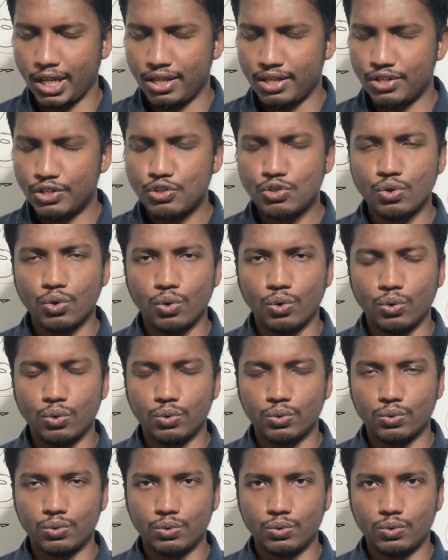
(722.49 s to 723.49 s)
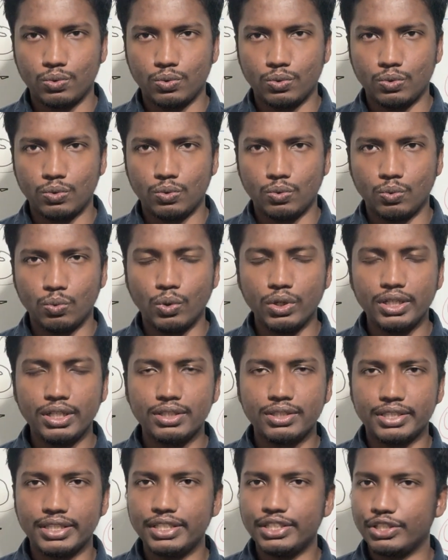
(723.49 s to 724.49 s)
So what do you
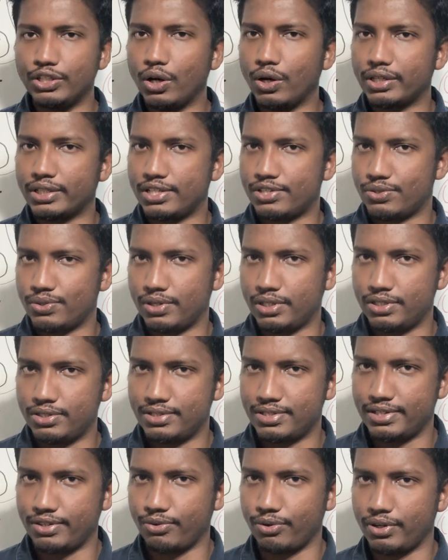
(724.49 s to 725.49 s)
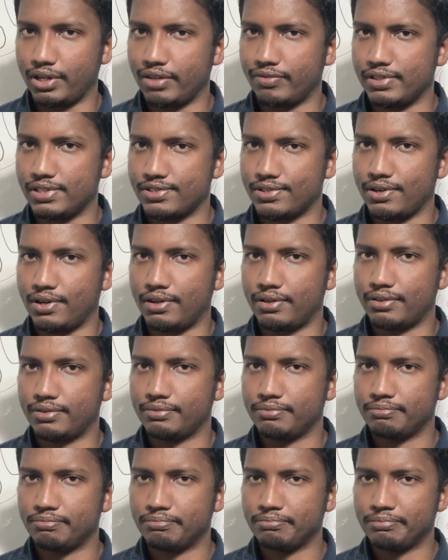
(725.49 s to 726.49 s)
think your testosterone levels are?
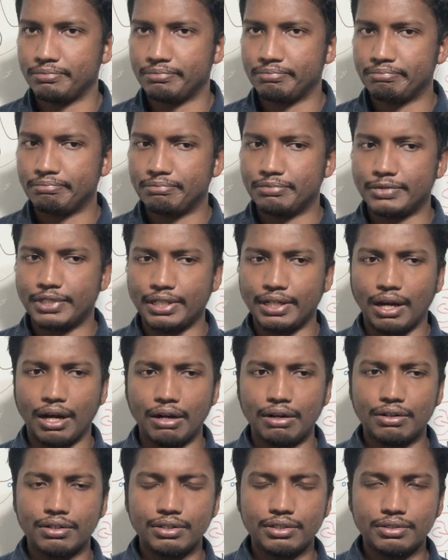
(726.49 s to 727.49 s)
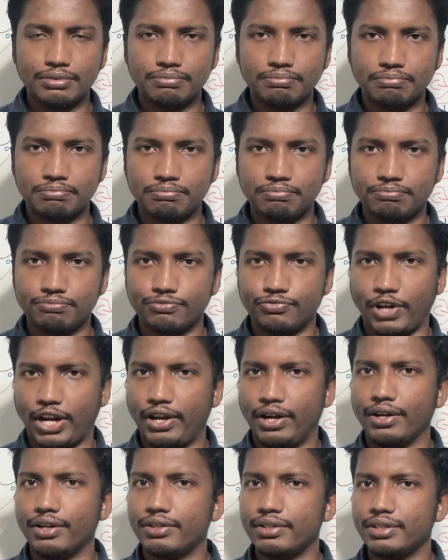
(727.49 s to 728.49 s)
300,
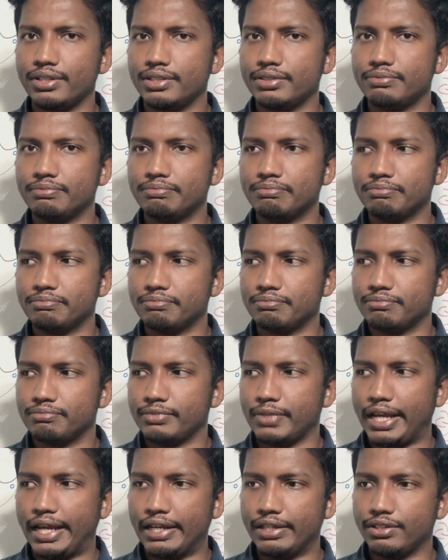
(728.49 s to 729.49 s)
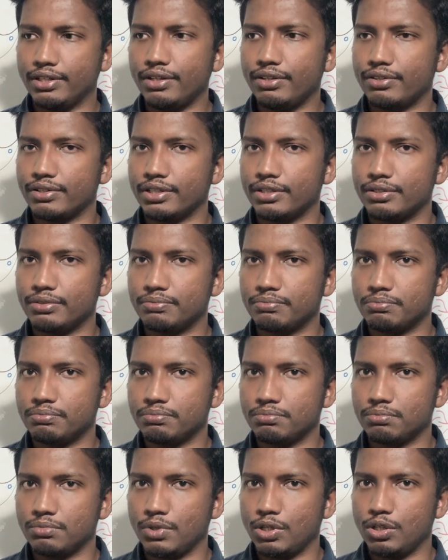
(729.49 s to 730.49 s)
500, 800,
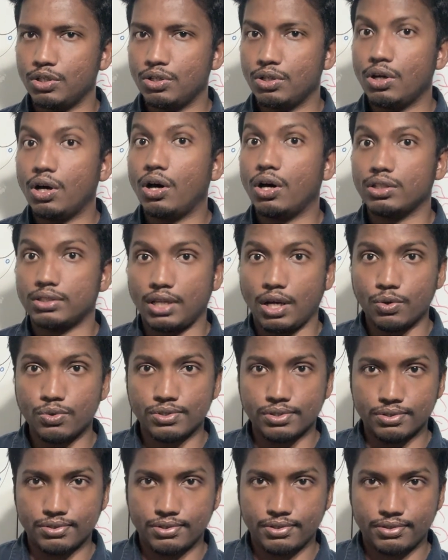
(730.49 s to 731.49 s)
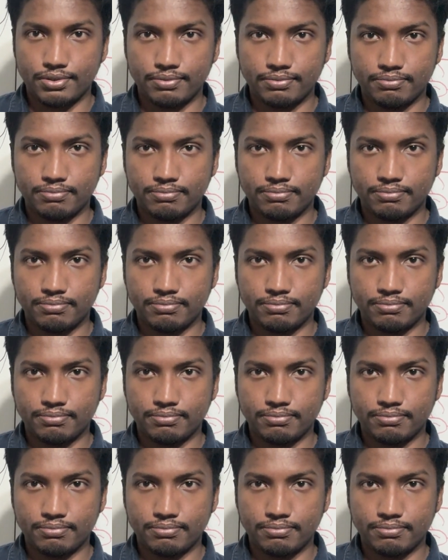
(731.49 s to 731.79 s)
or thousands?